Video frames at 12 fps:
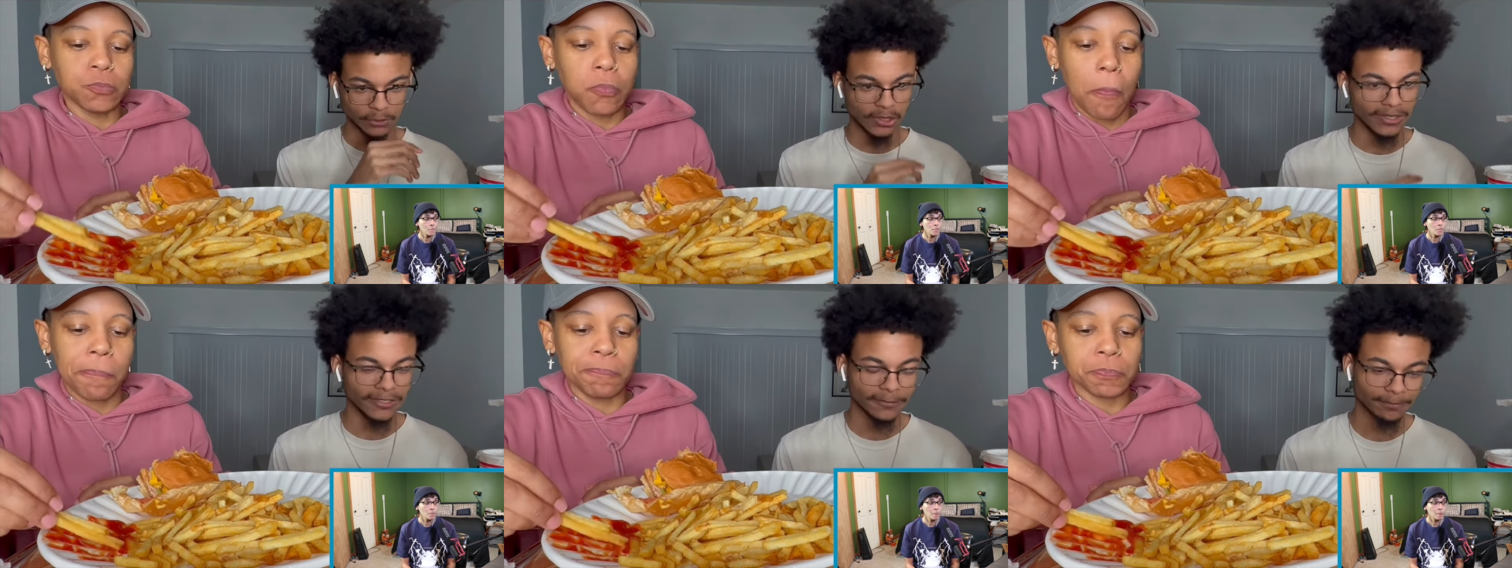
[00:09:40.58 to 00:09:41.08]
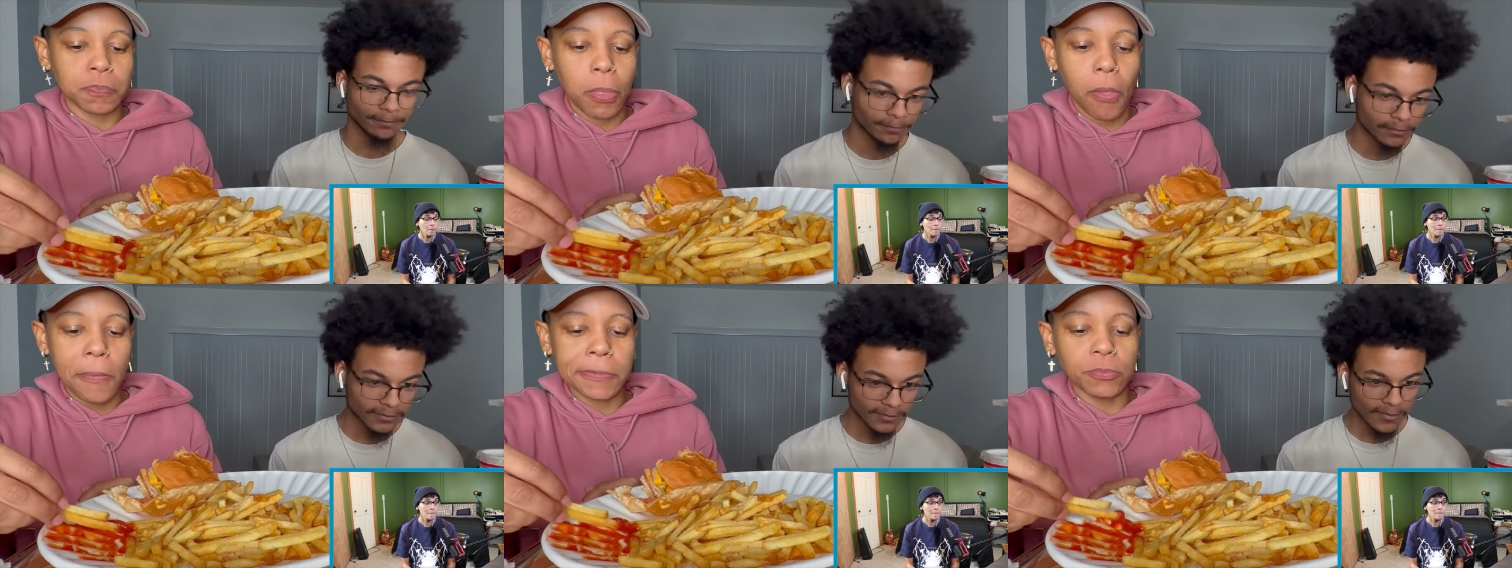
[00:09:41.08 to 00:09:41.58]
Speaker 1: so like
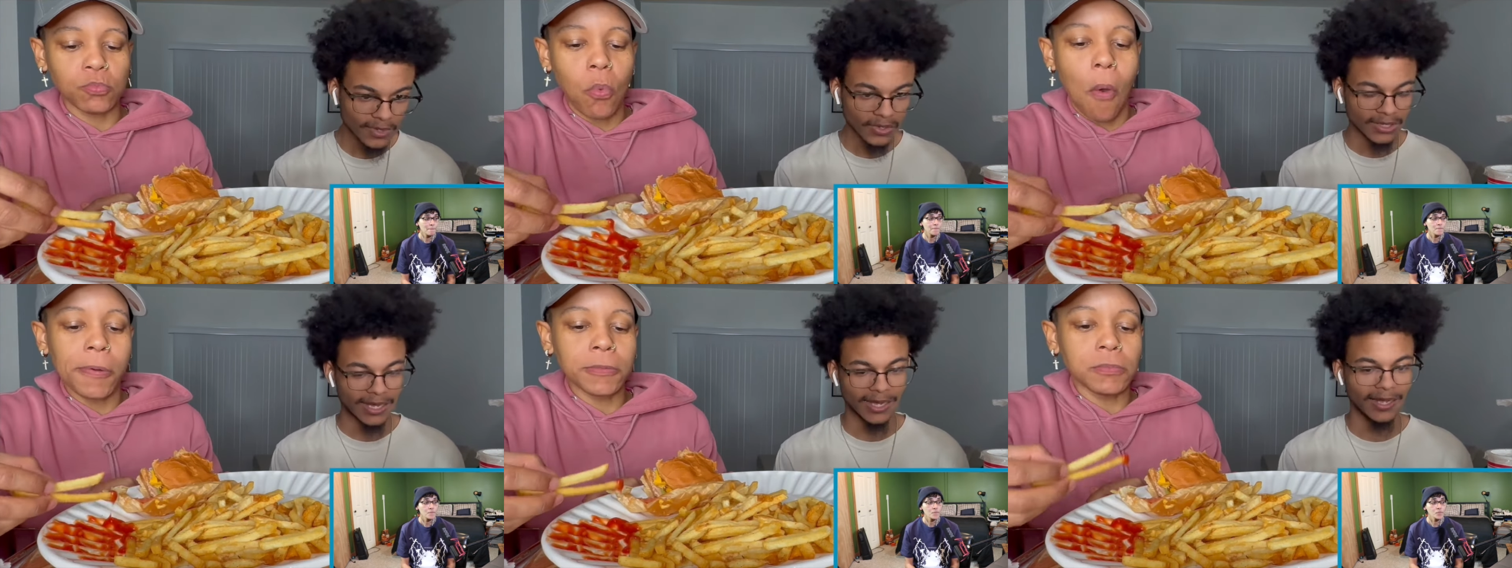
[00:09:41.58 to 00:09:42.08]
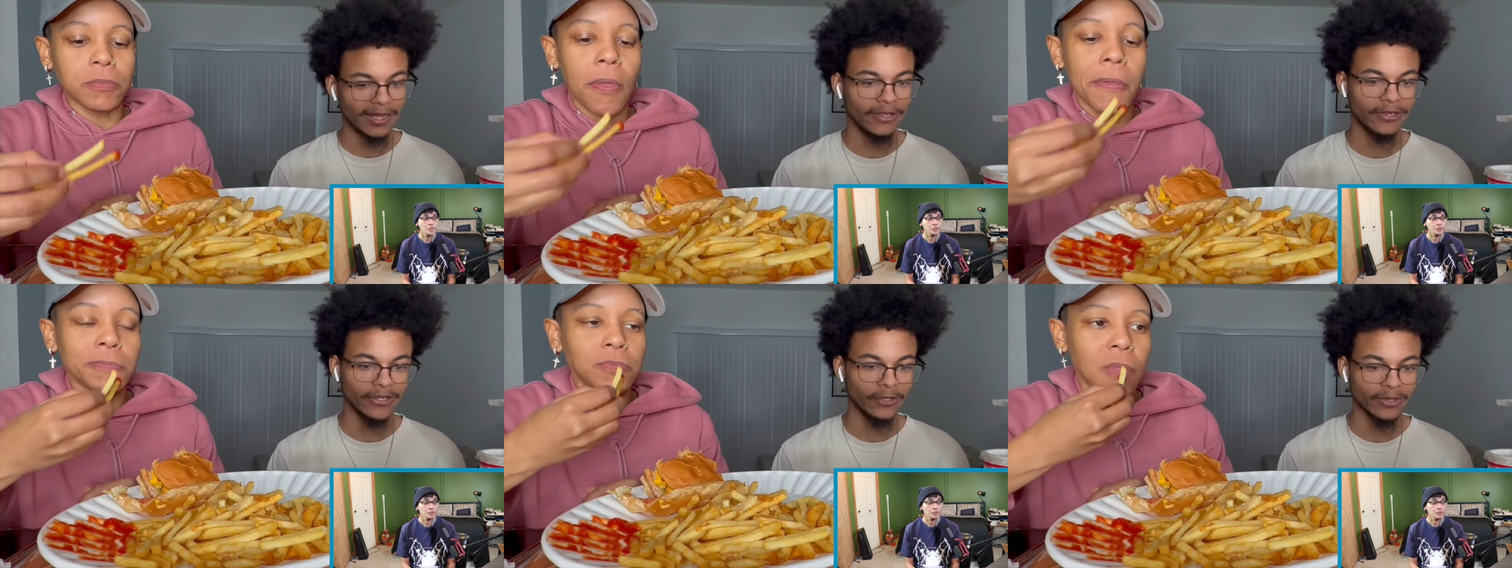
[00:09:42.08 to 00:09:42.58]

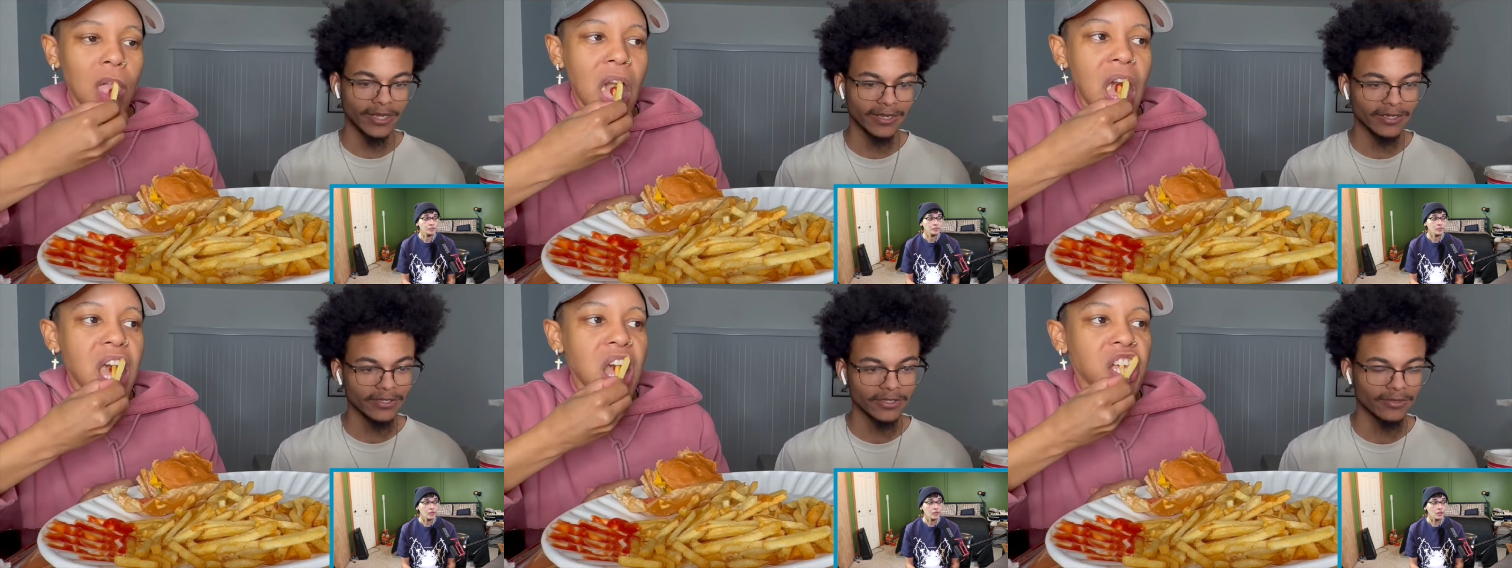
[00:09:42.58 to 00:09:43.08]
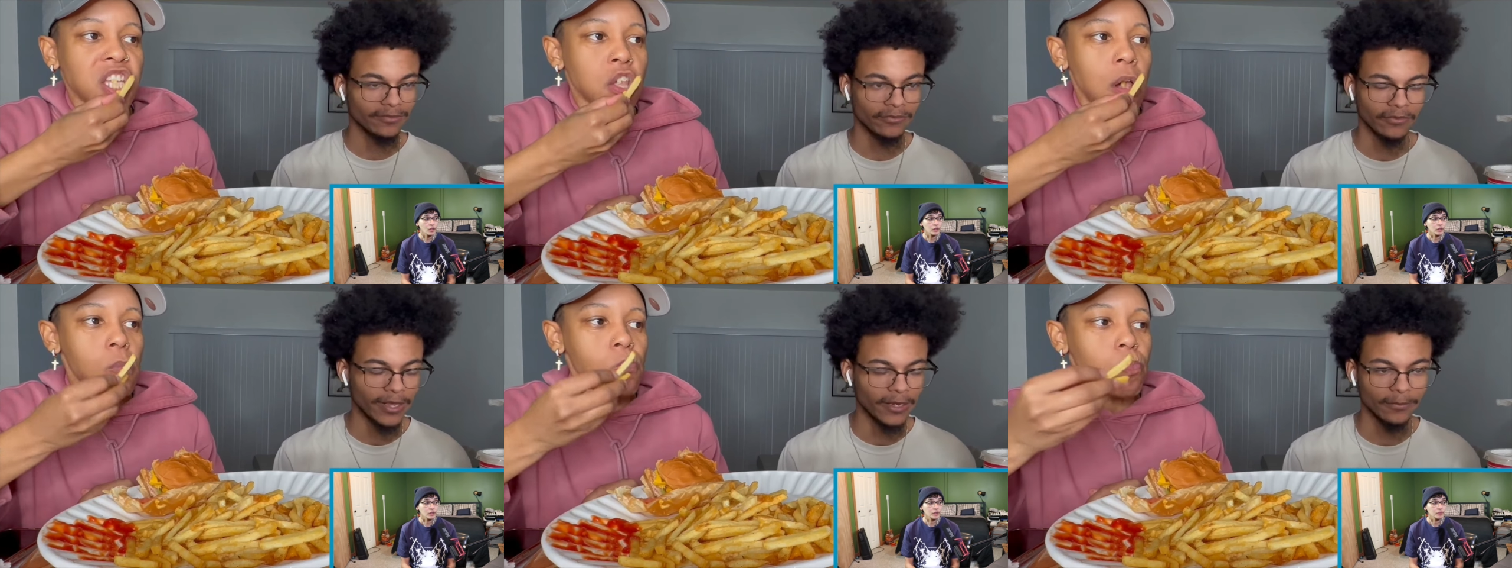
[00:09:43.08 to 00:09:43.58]
Kai, Duke Dennis,
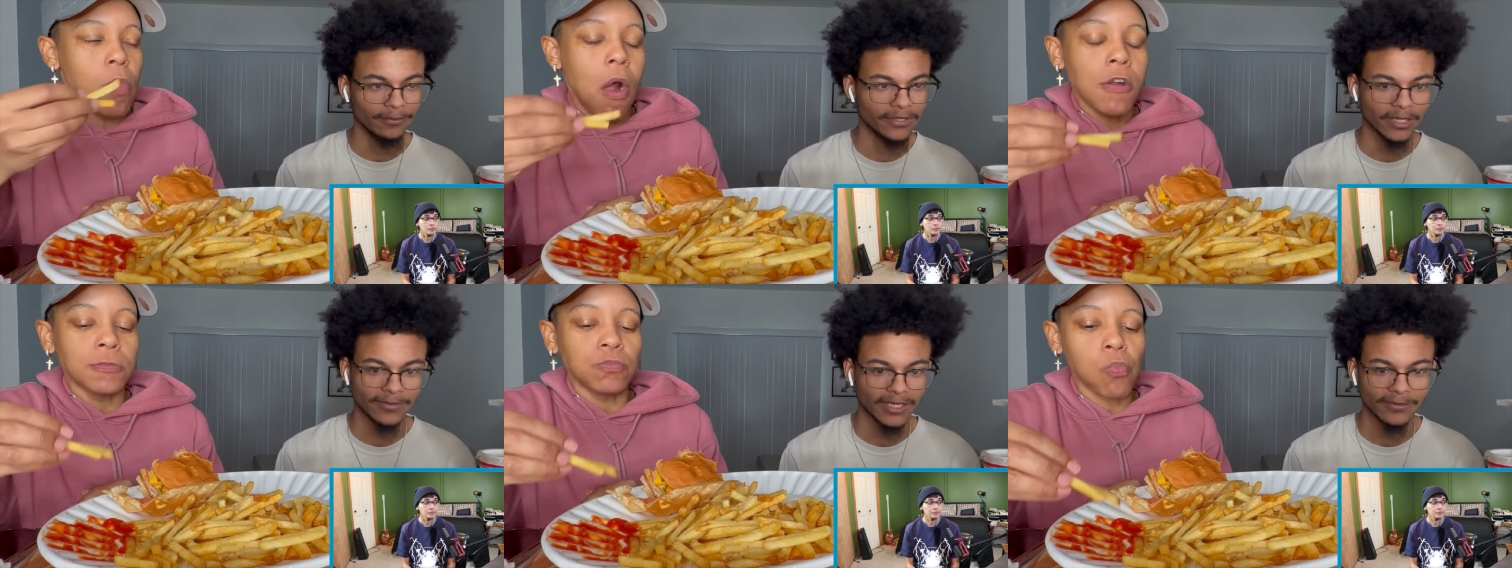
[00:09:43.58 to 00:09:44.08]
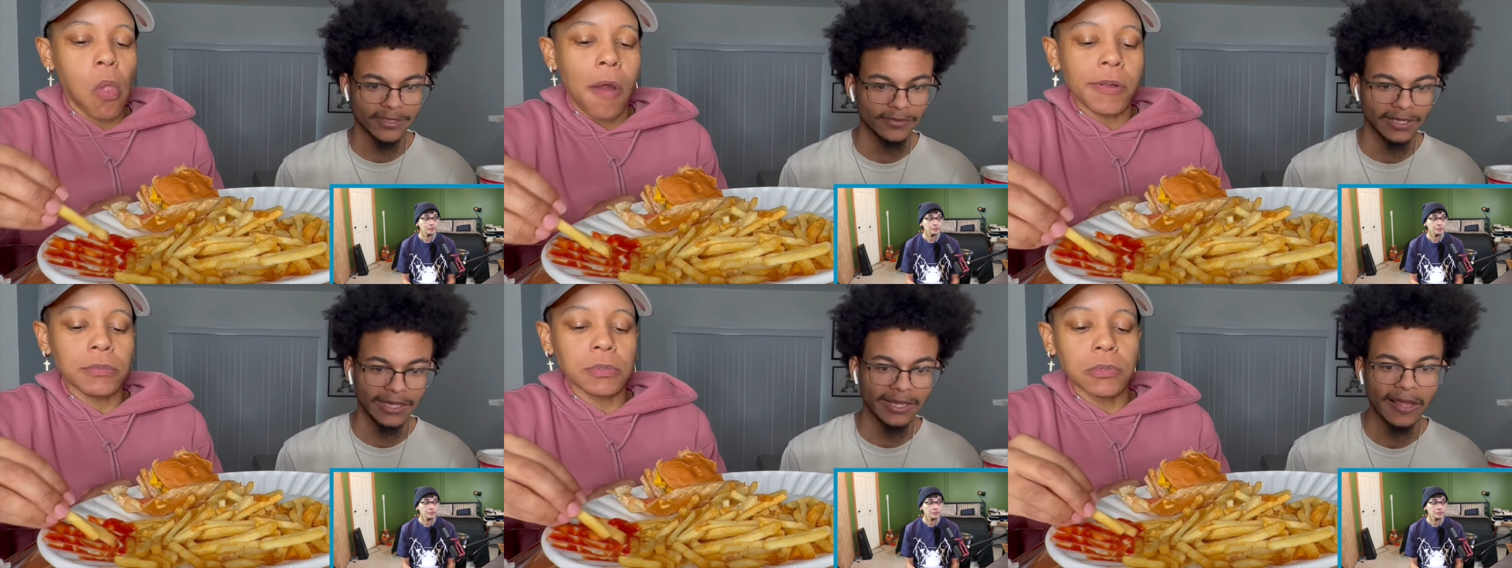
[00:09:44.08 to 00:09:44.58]
Phantom, sometimes stuff
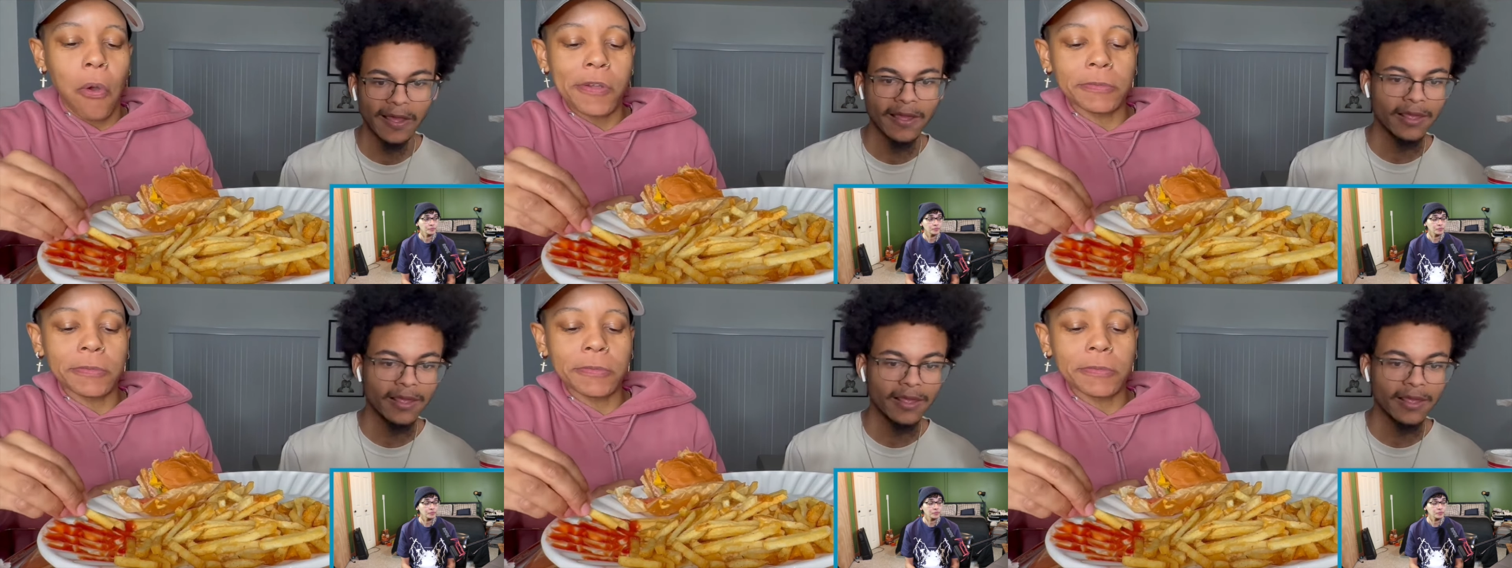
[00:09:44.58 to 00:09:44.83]
like that